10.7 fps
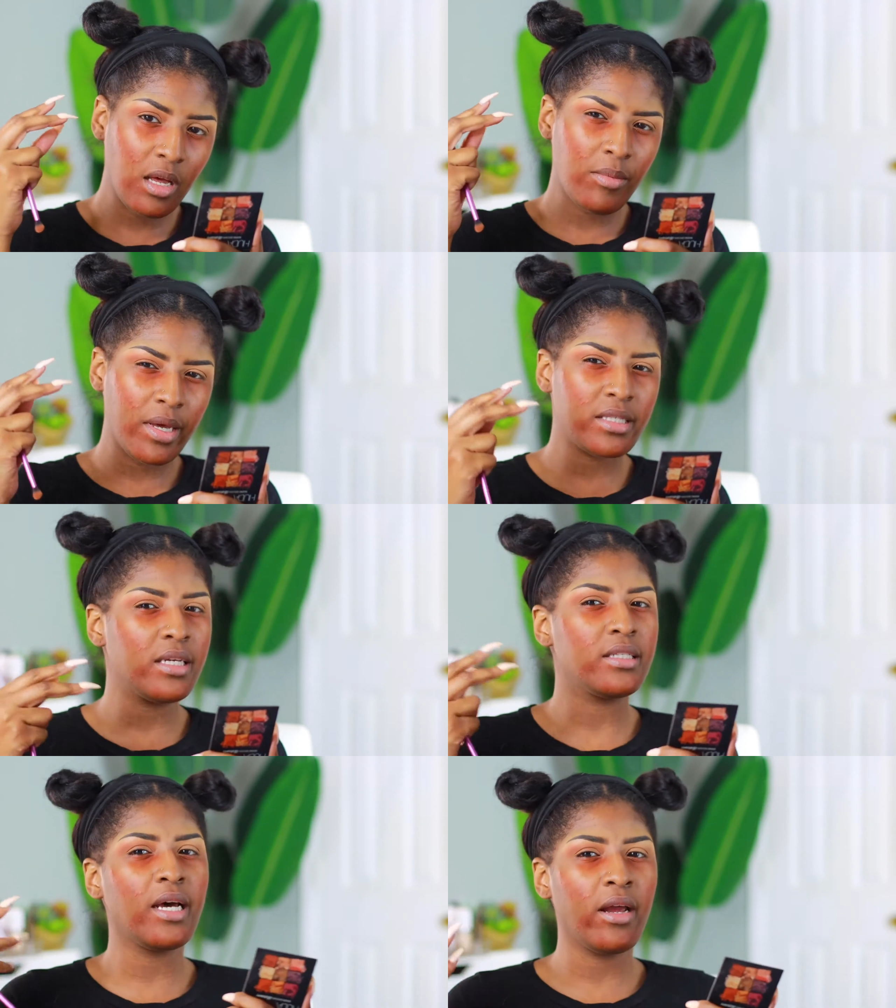because the
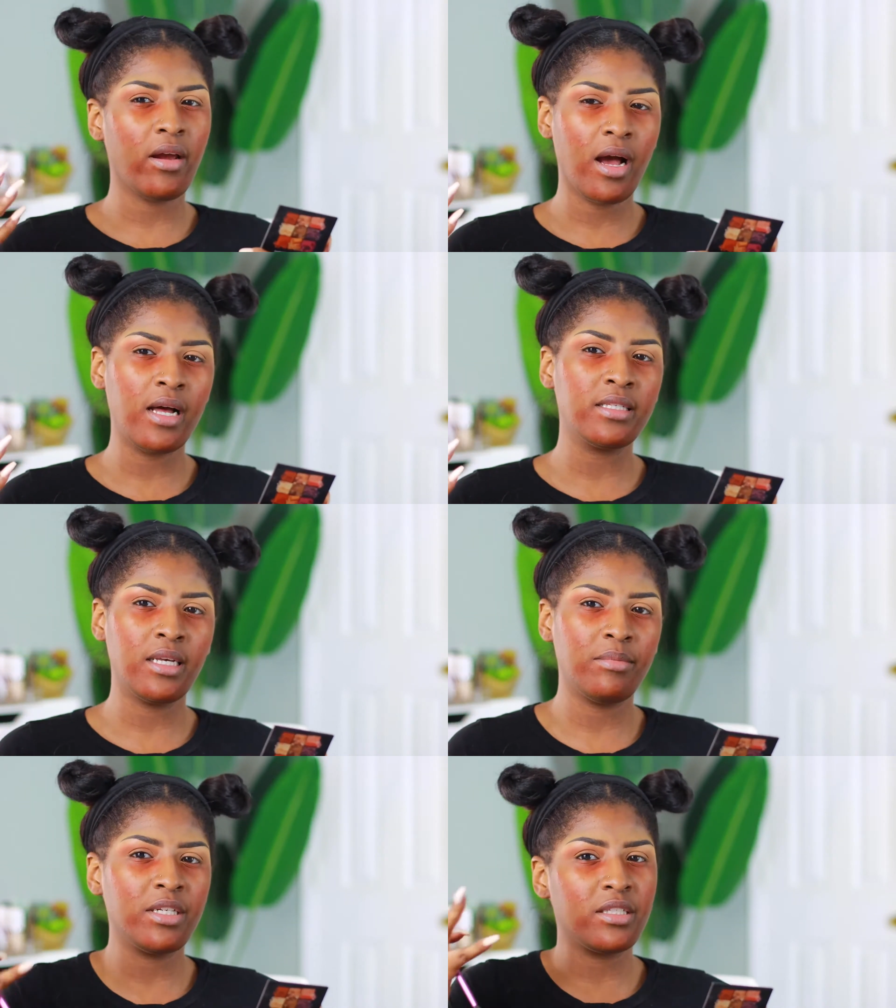entire
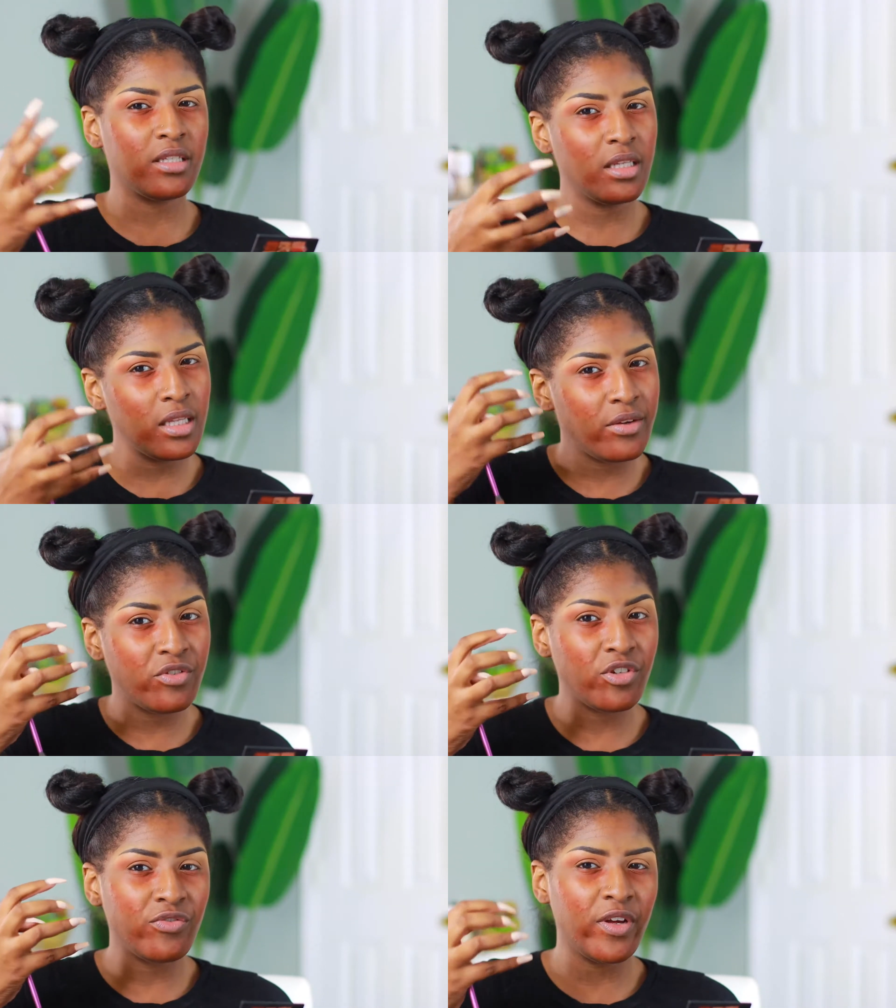concept is to
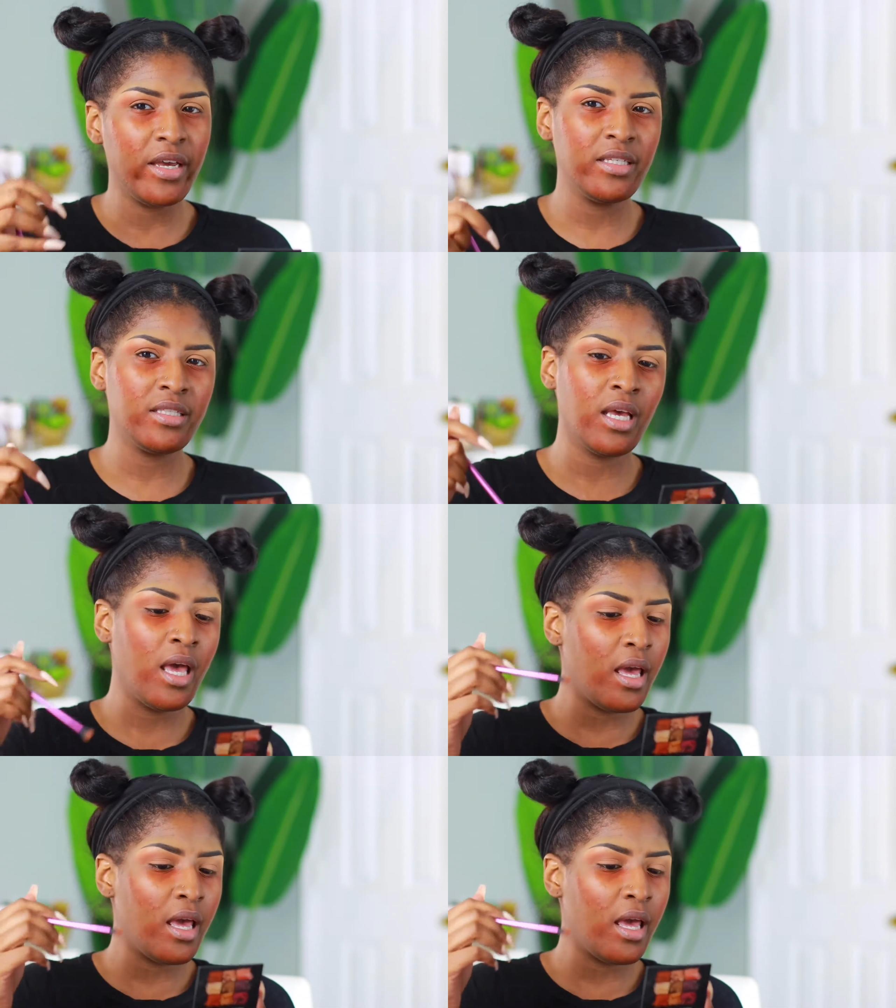lift your face.